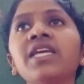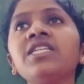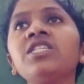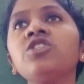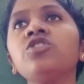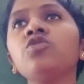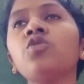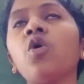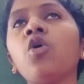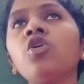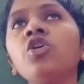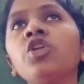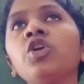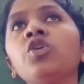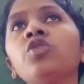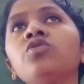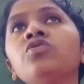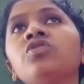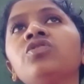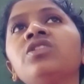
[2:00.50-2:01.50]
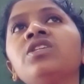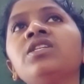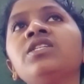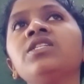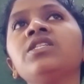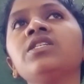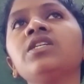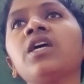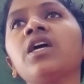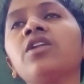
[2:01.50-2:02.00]
it, don't use
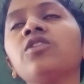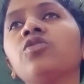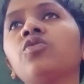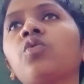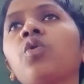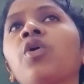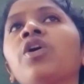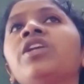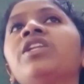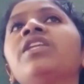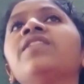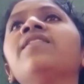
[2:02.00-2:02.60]
it, throw it